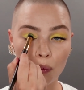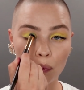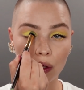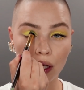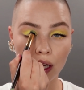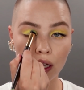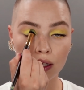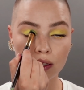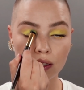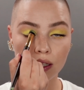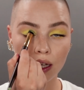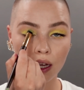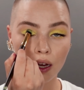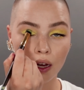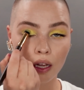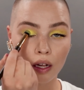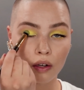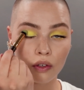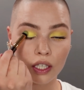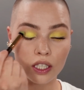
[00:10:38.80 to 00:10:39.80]
Because the
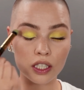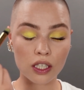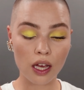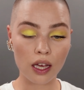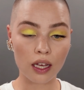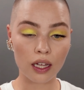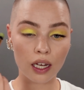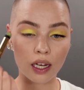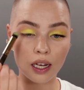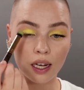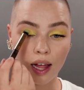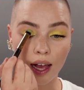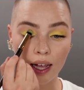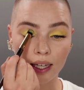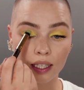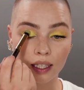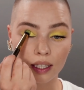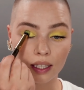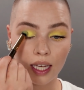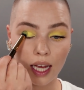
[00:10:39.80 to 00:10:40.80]
color is
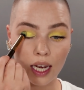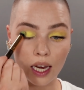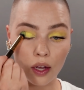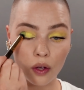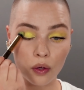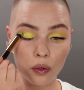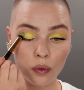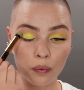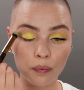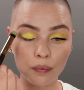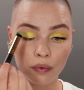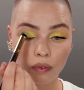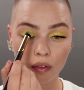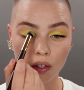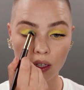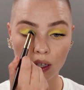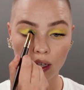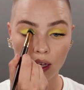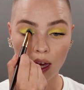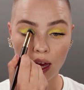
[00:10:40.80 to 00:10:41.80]
light yellow
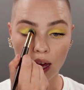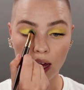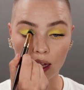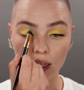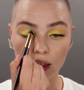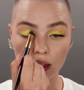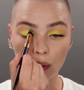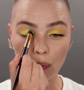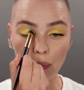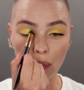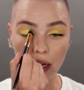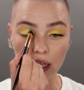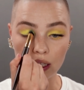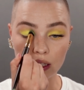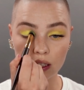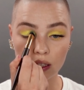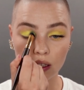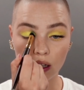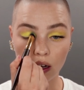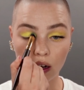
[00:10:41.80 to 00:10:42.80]
and the
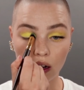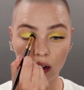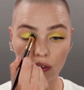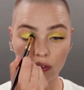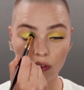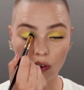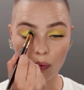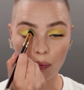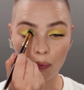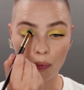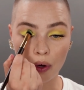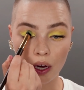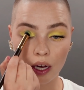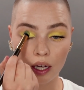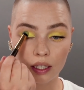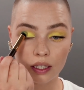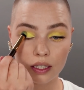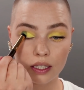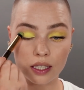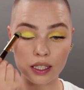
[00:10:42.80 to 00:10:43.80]
base of
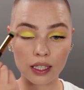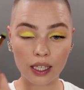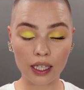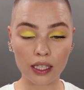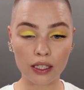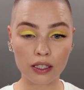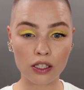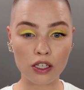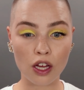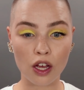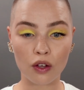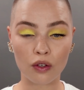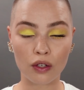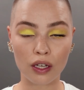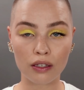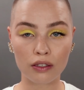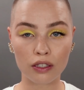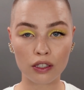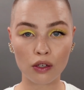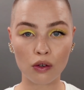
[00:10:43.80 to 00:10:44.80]
my skin
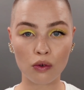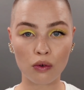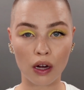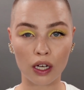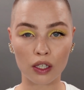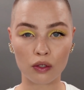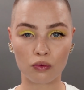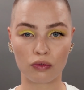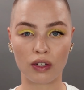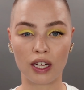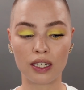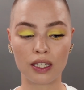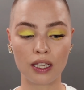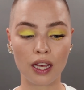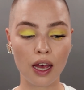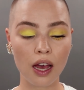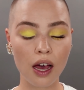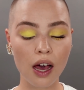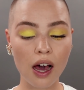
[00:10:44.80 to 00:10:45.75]
tone is quite red,